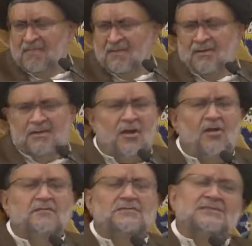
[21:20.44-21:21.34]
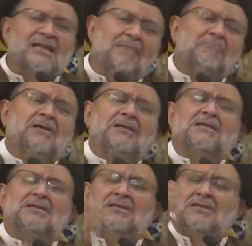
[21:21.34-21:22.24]
Now, if
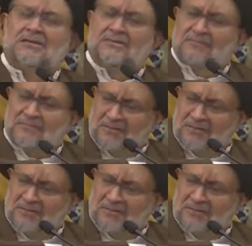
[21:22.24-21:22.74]
somebody, for